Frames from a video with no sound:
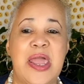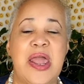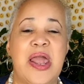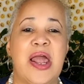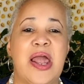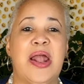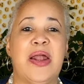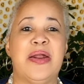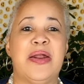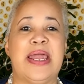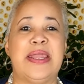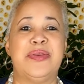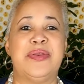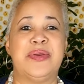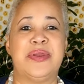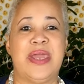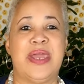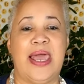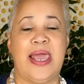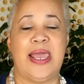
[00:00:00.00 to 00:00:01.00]
All right, you
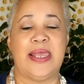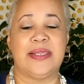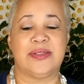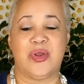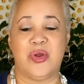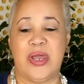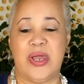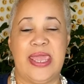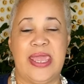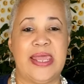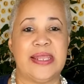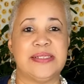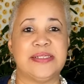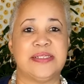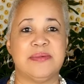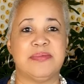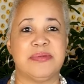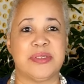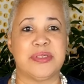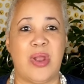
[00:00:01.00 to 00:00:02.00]
guys, go ahead and
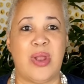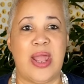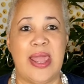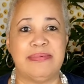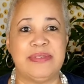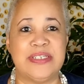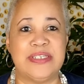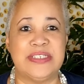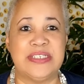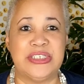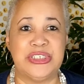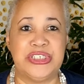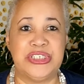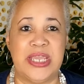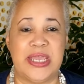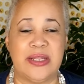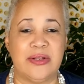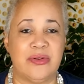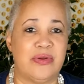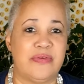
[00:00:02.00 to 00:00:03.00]
subscribe to the
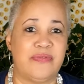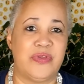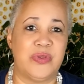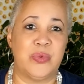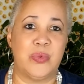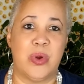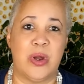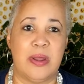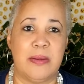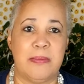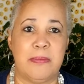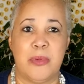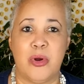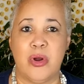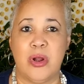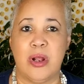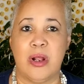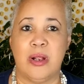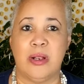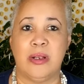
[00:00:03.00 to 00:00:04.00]
channel if you want
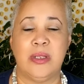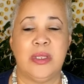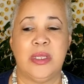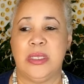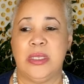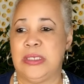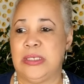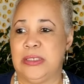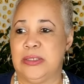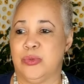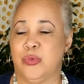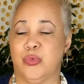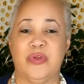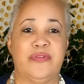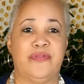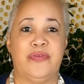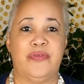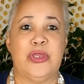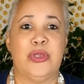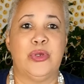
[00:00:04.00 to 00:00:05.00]
more
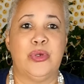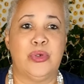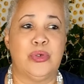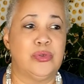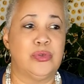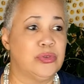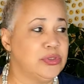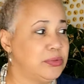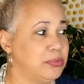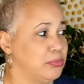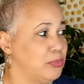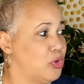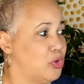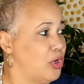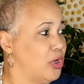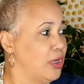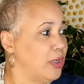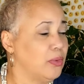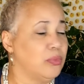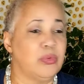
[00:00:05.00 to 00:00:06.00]
reviews,
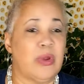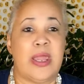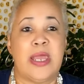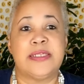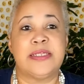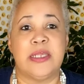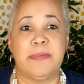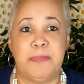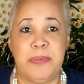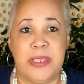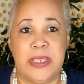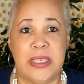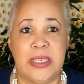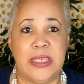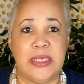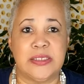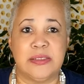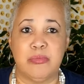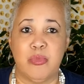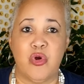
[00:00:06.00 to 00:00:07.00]
more
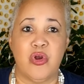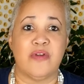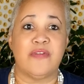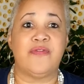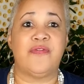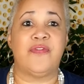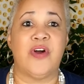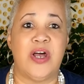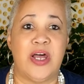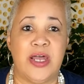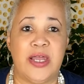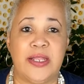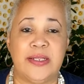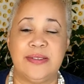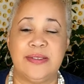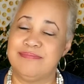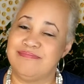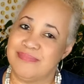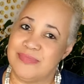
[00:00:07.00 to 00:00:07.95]
recipes, more fun.